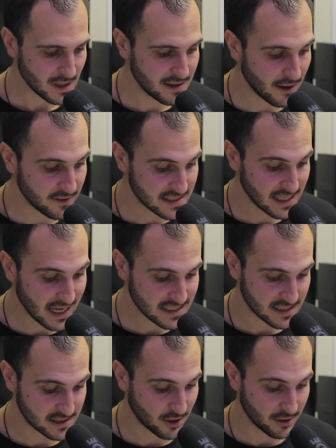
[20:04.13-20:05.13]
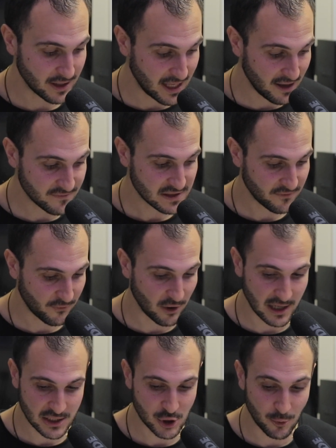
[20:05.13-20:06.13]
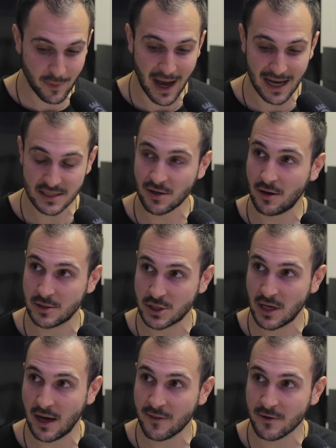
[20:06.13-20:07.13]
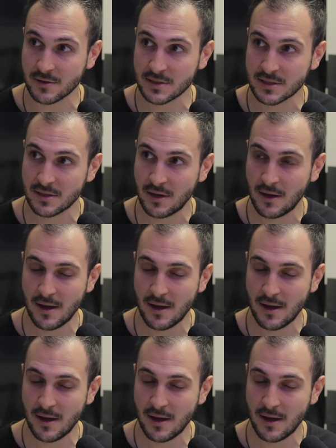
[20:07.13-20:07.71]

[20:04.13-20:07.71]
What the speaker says: Now, these lessons are gifts for us to pass on to others.